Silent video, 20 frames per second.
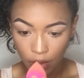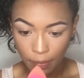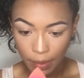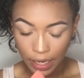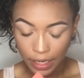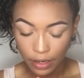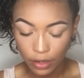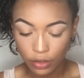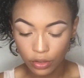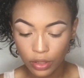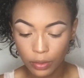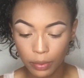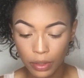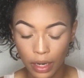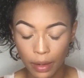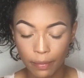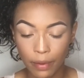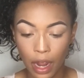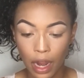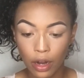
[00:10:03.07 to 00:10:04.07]
on my nose, but
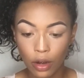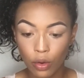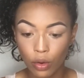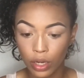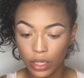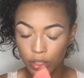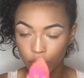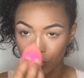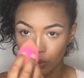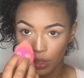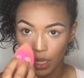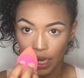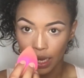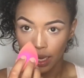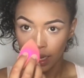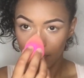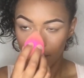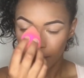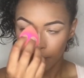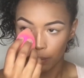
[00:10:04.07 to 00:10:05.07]
I'm not going to
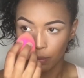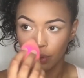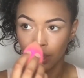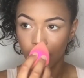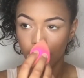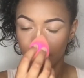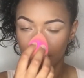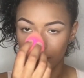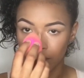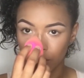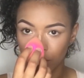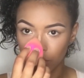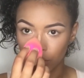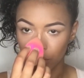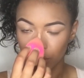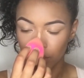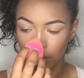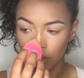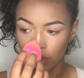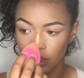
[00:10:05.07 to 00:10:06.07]
like blend in
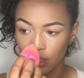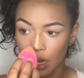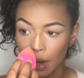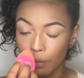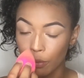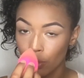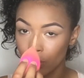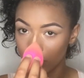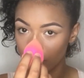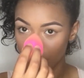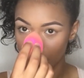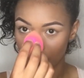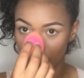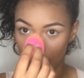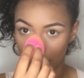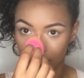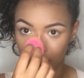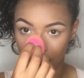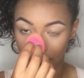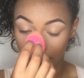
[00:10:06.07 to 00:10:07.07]
circular. I'm going to
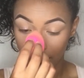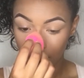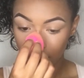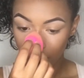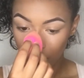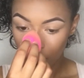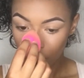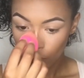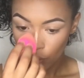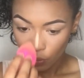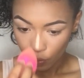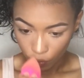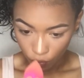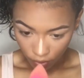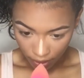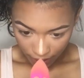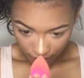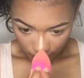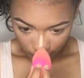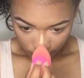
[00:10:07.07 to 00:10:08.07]
blend like
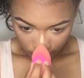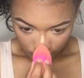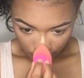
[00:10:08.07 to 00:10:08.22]
right on